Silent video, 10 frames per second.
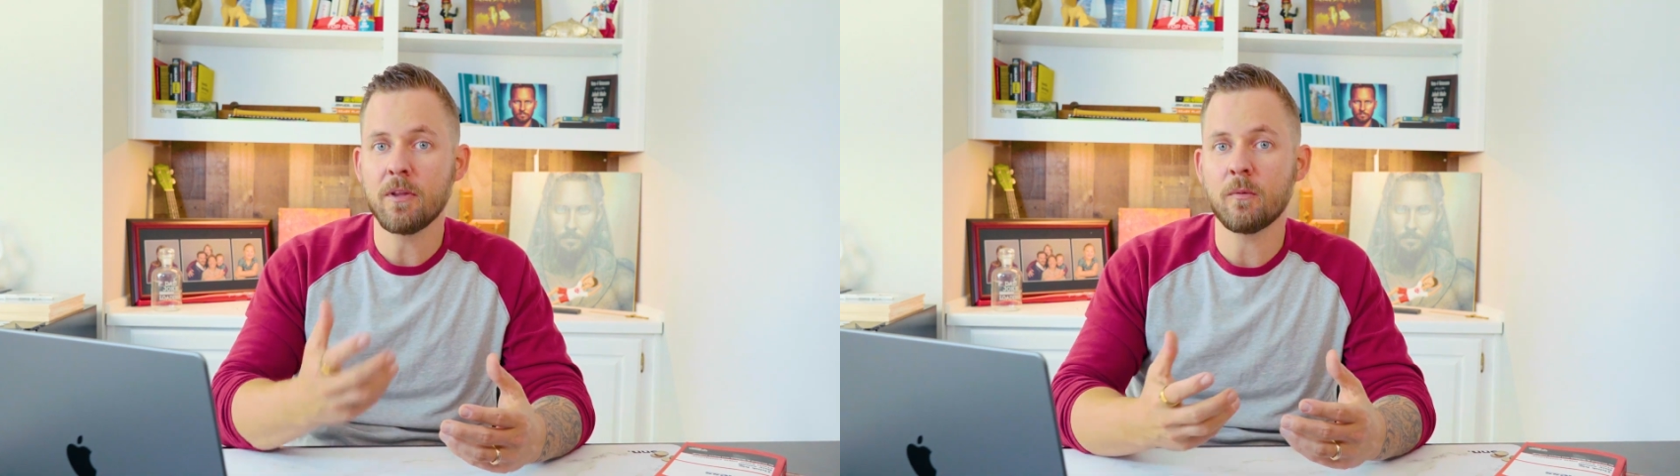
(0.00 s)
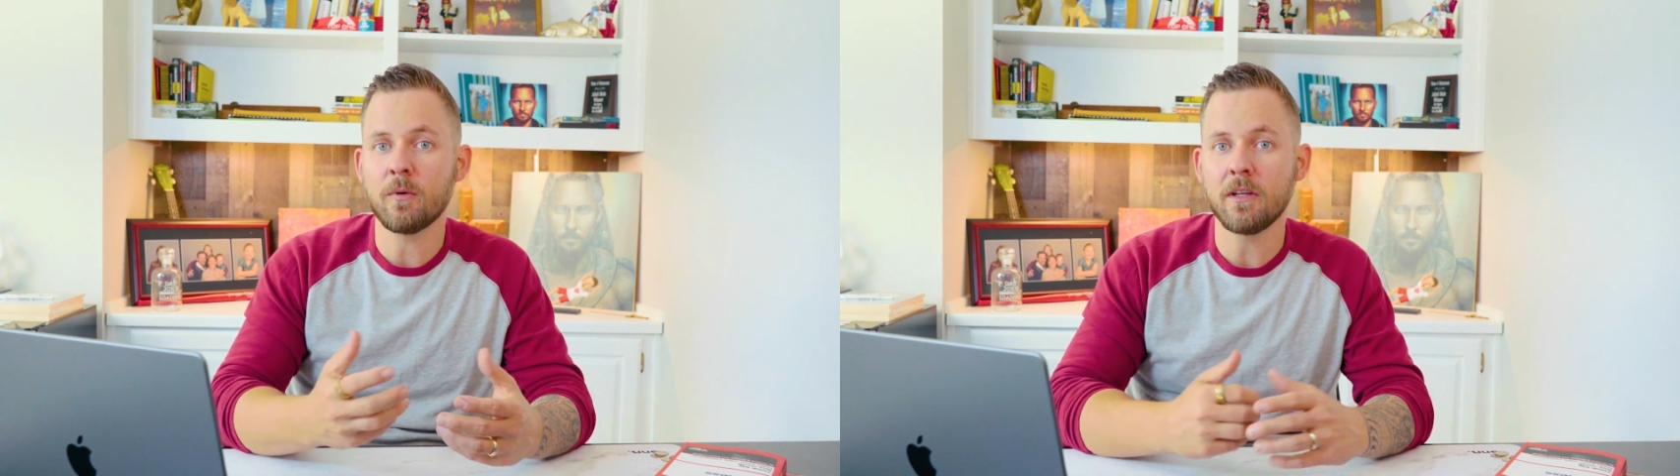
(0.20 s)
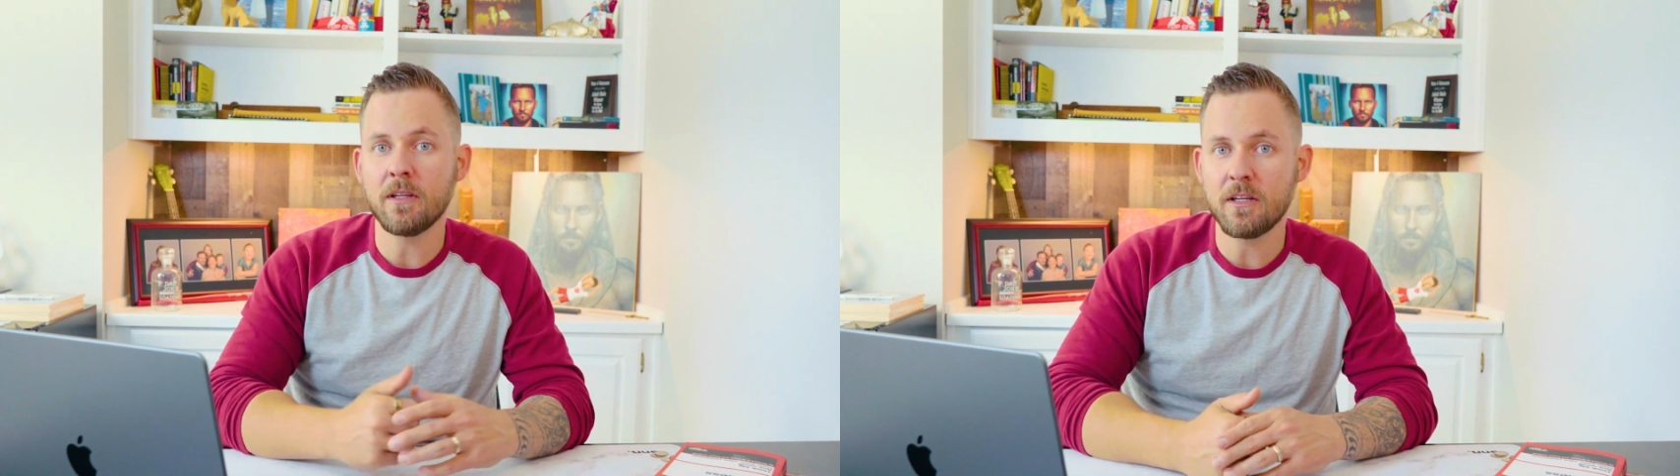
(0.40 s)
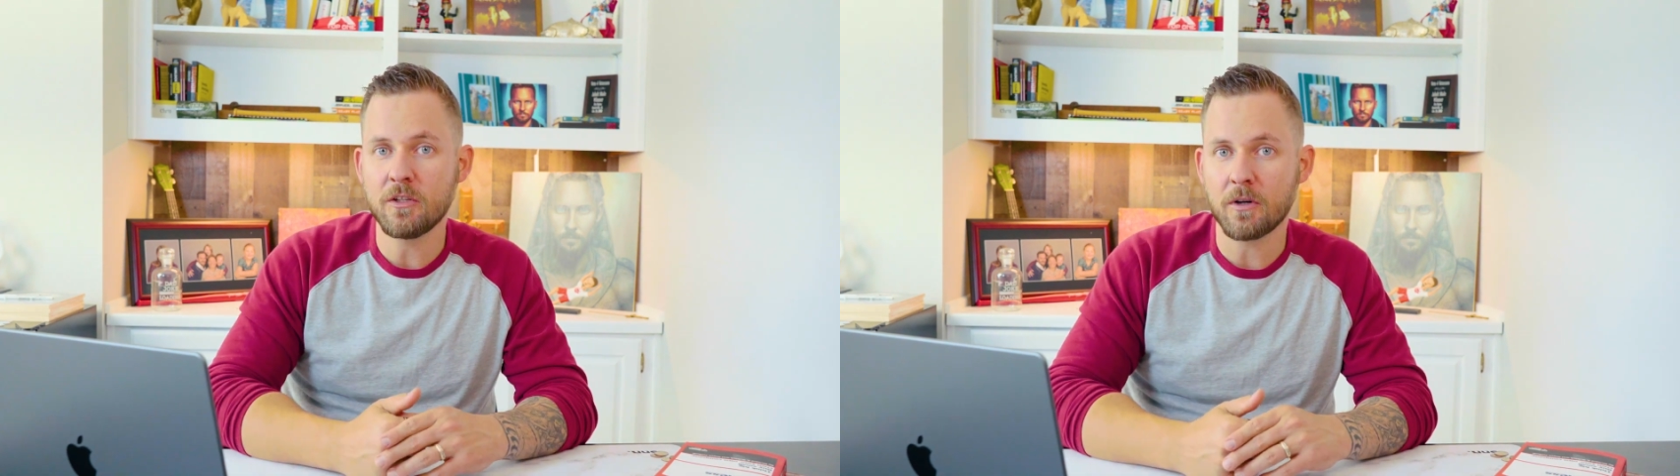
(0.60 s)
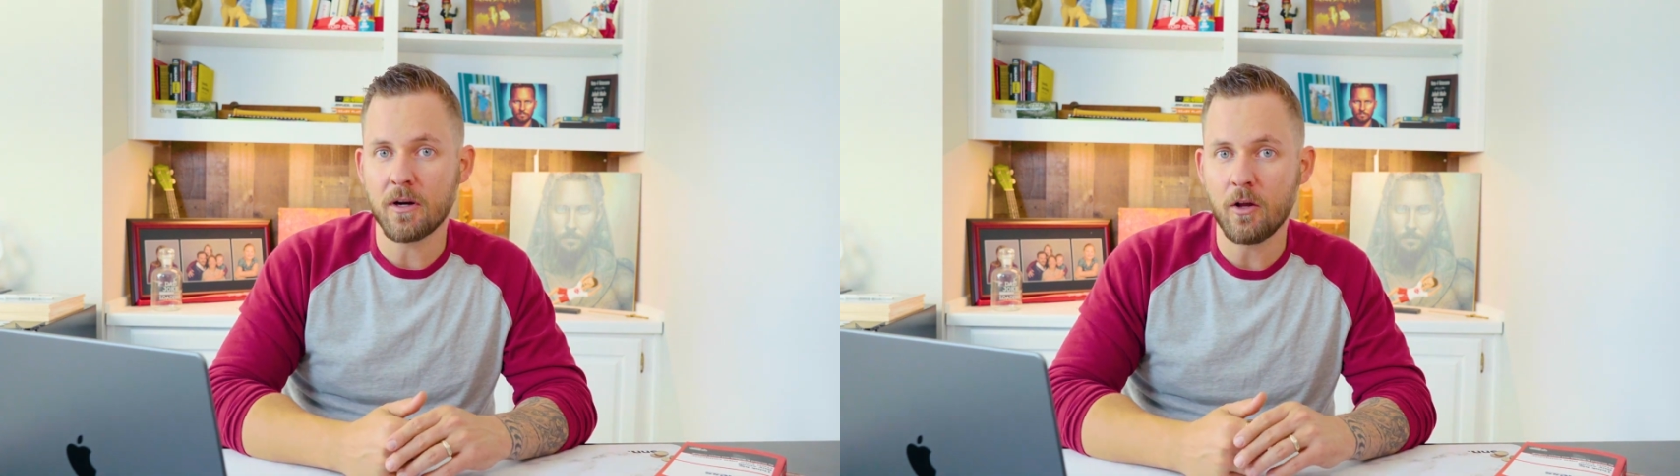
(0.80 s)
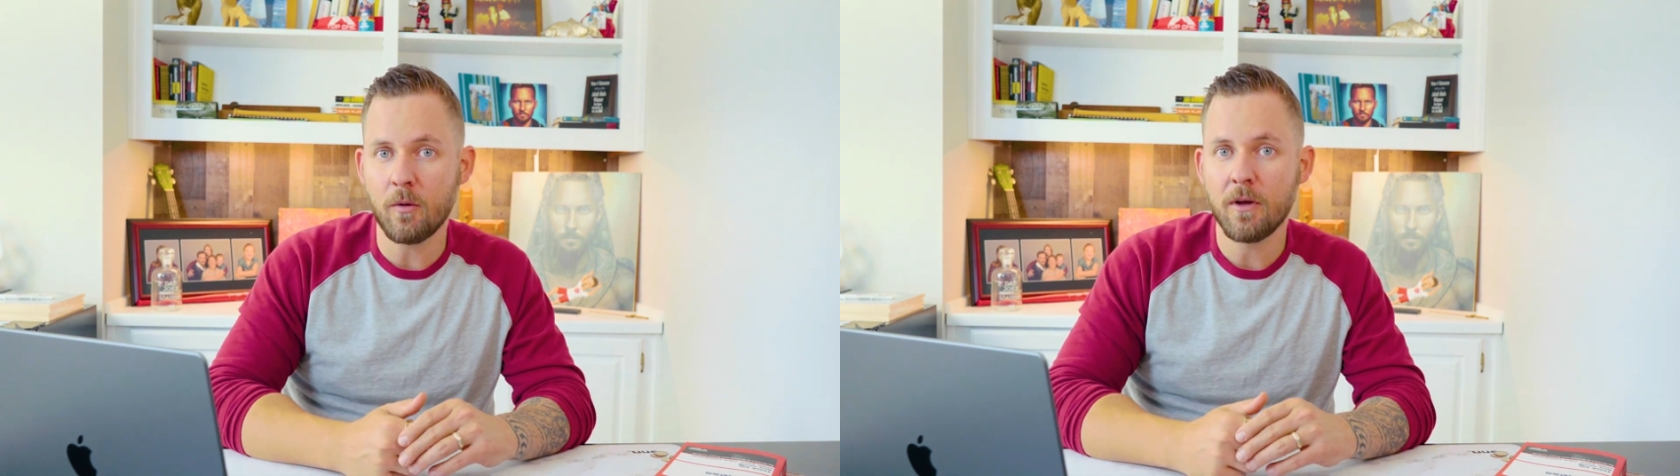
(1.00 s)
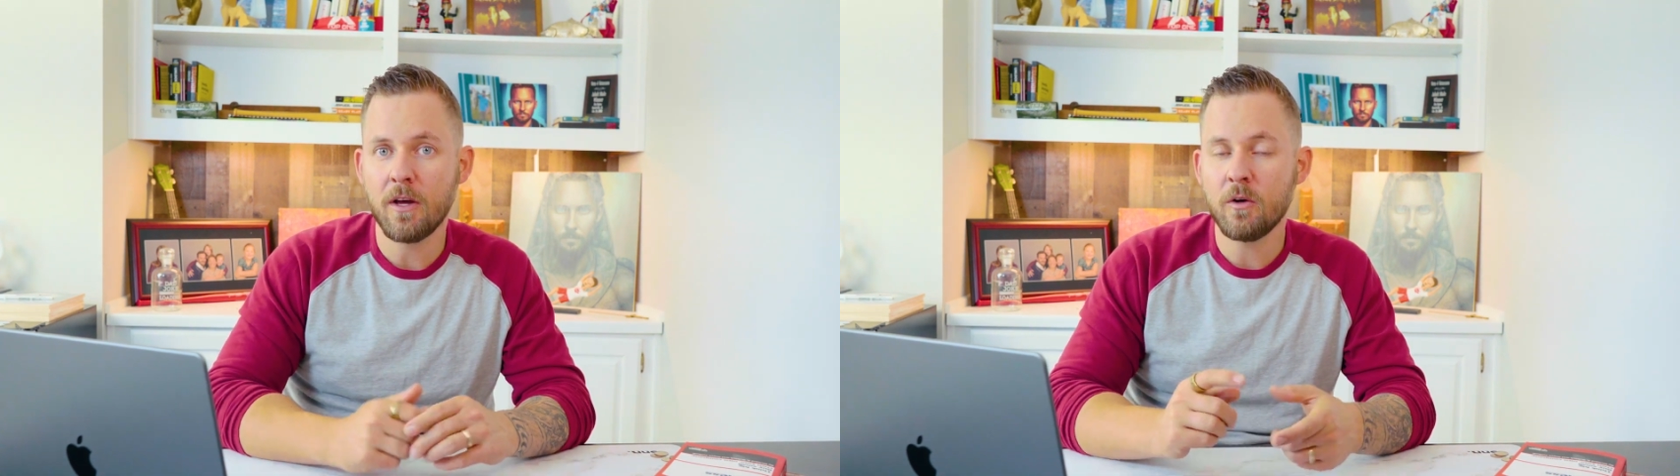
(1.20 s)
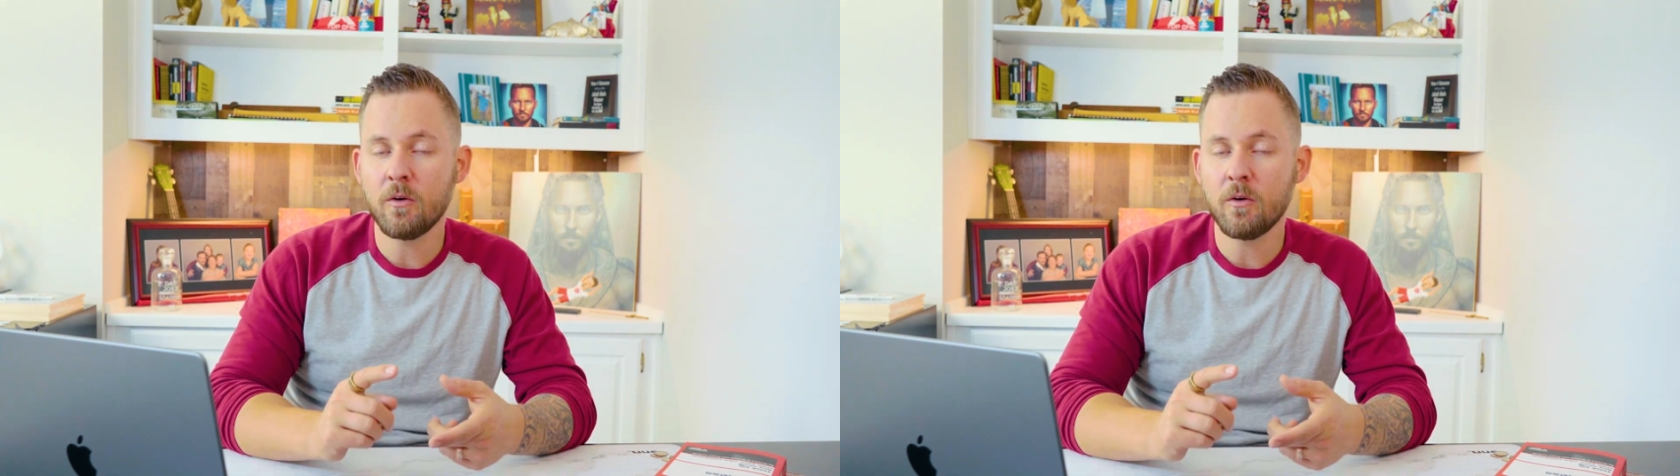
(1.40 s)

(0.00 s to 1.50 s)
that really need your help,